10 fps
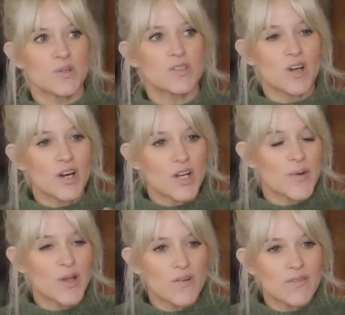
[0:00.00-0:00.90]
would start
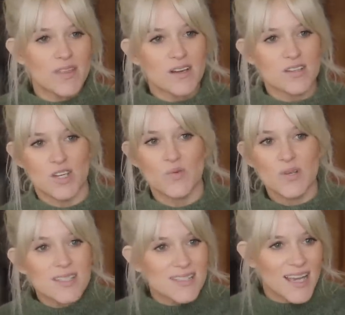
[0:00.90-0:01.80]
going over there, she
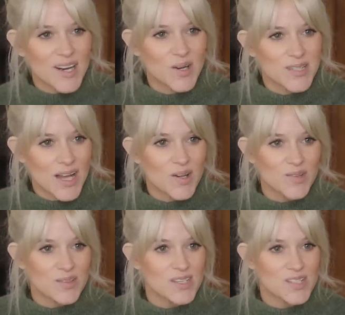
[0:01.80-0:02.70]
wouldn't stay at
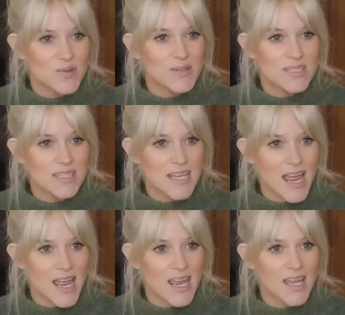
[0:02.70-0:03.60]
hotels. She would
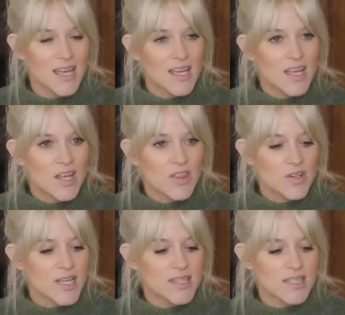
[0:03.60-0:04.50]
stay,
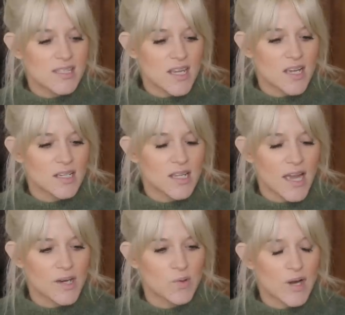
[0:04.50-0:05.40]
there's like this thing
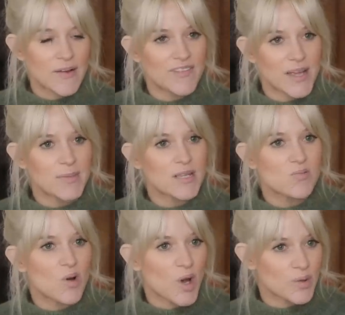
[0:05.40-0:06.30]
online where families
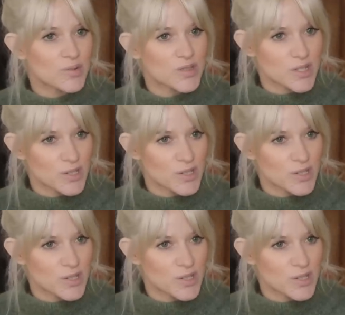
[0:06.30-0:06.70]
will host